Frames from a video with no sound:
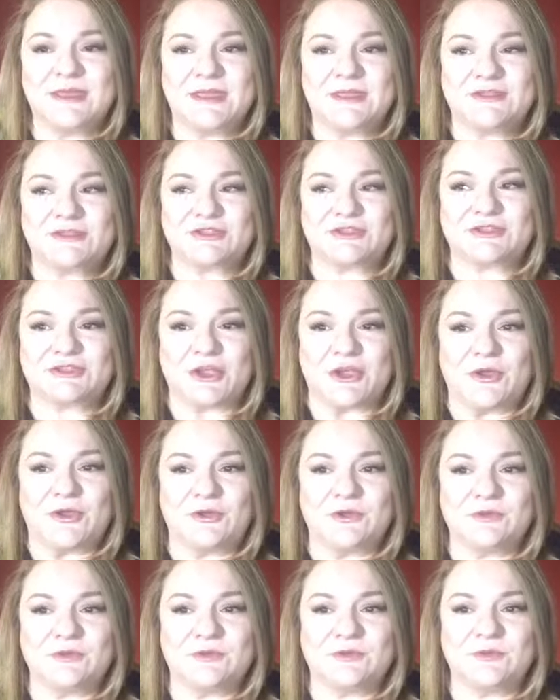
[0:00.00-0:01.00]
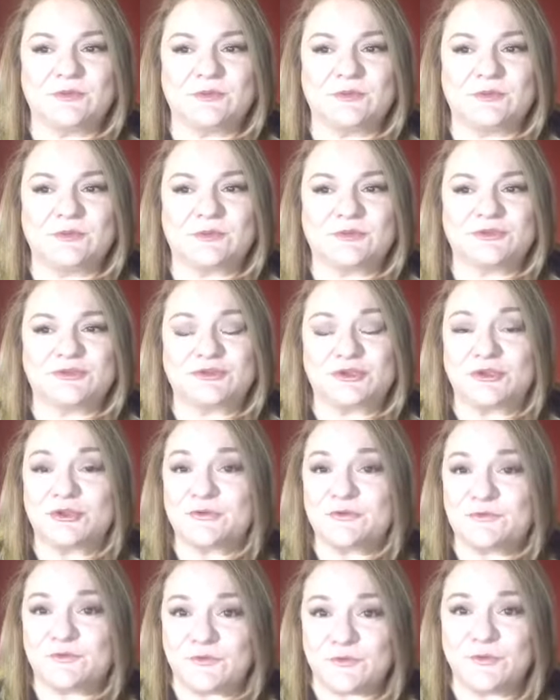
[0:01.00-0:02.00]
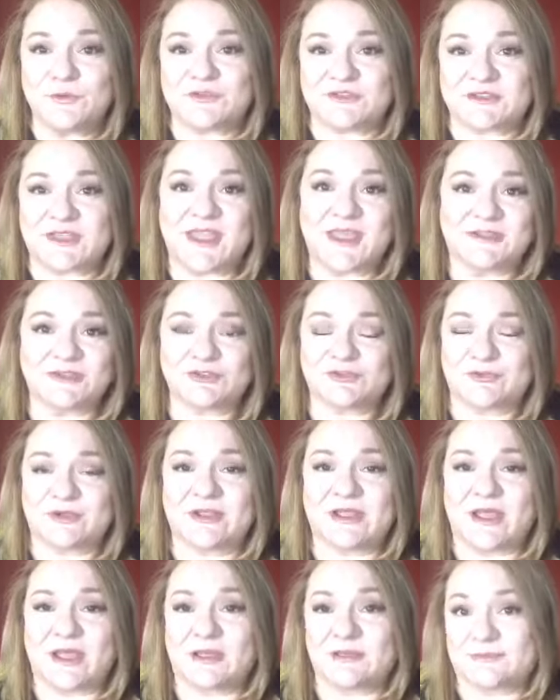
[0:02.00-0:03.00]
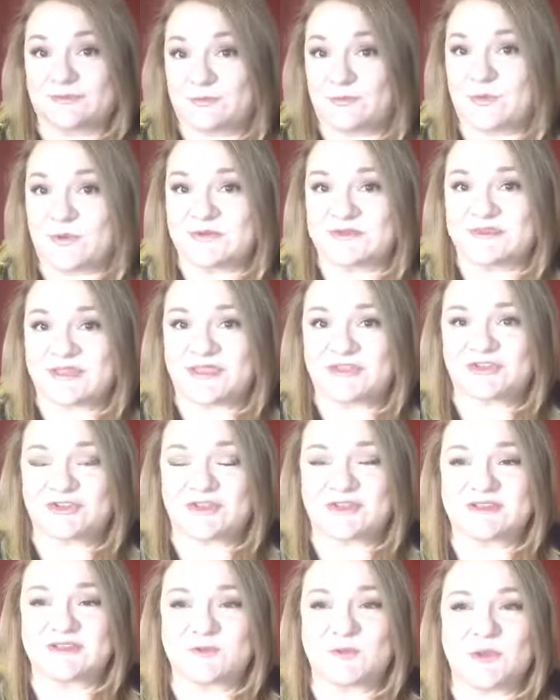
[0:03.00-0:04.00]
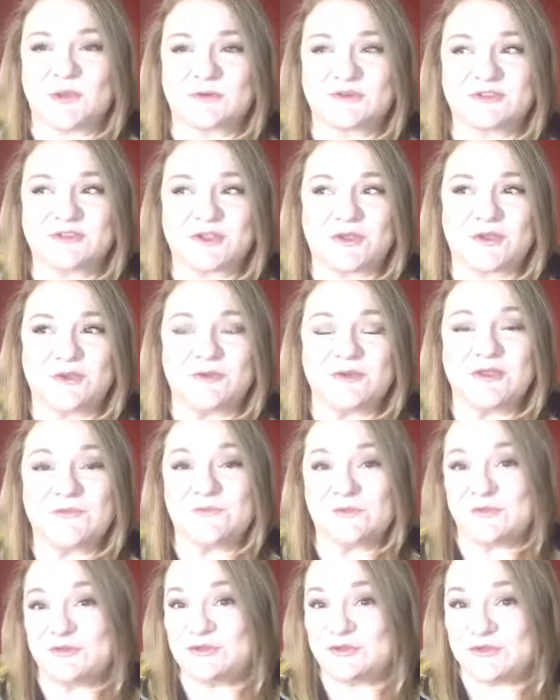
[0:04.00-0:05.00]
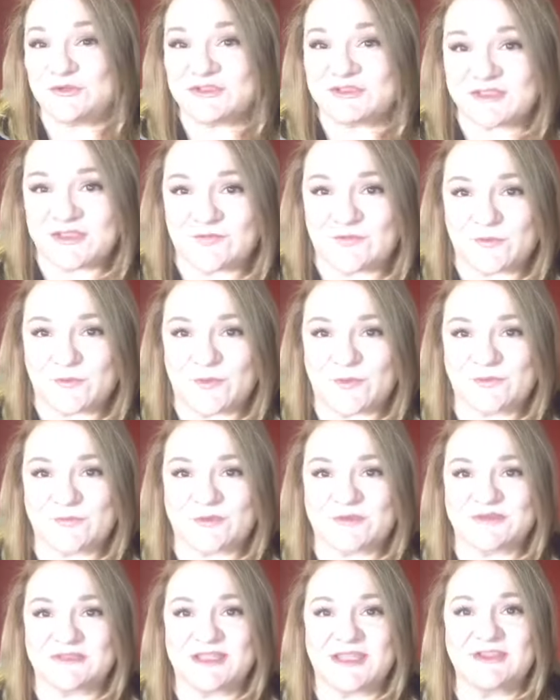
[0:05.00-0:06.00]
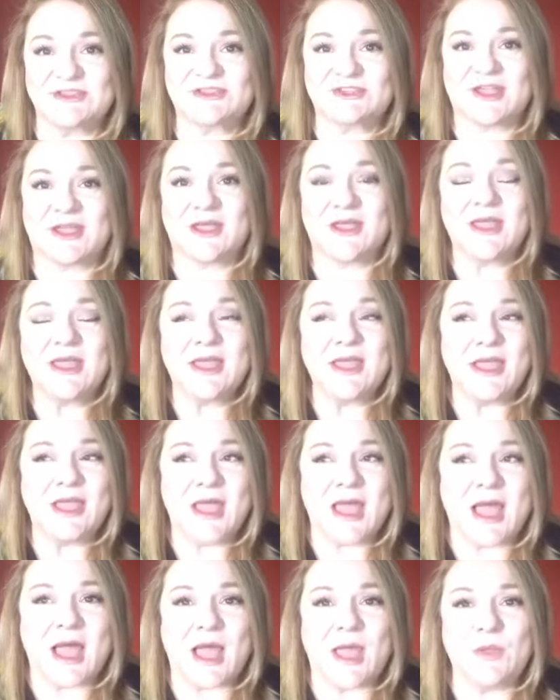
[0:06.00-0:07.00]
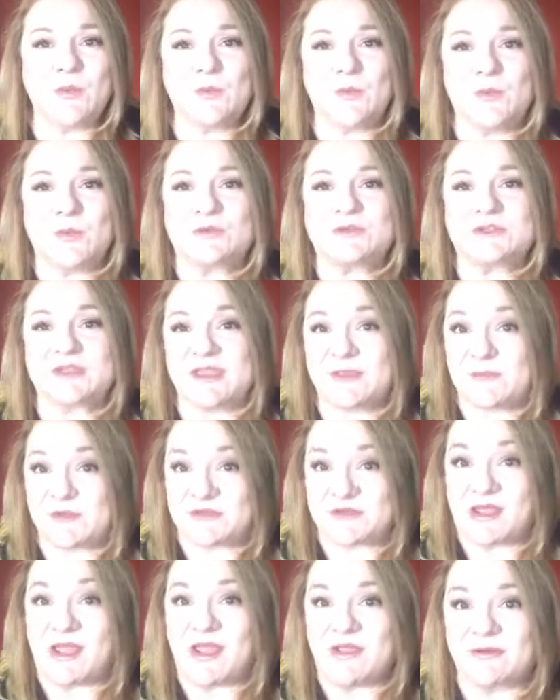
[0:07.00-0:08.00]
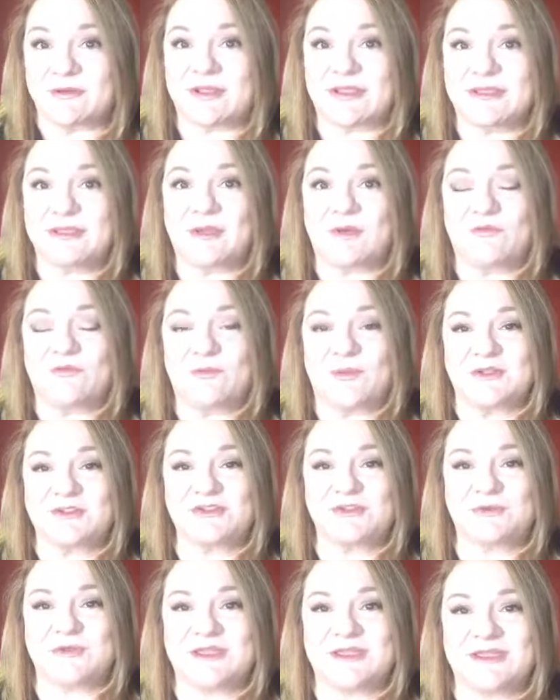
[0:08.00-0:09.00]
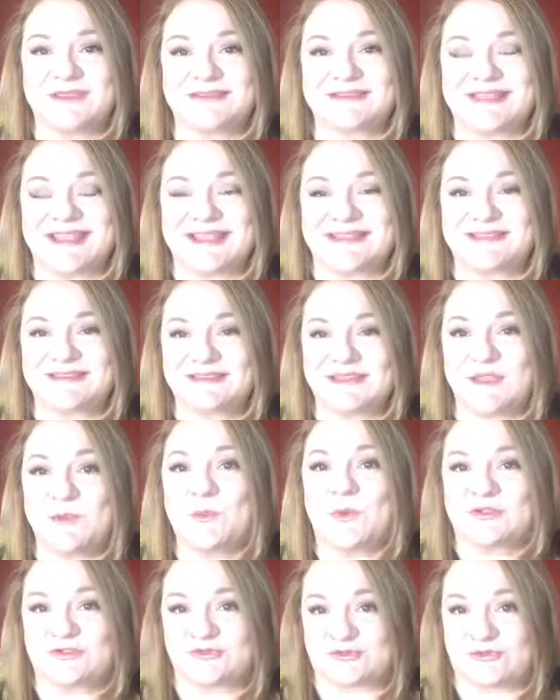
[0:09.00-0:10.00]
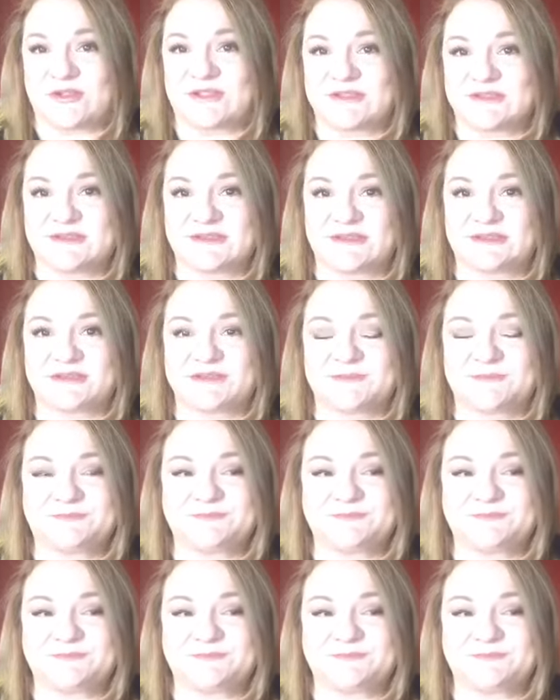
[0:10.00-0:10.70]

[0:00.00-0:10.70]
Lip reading: So certain foods can trigger rosacea as well. So if you do suffer with rosacea, I would keep a diary of what you eat and see what triggers it.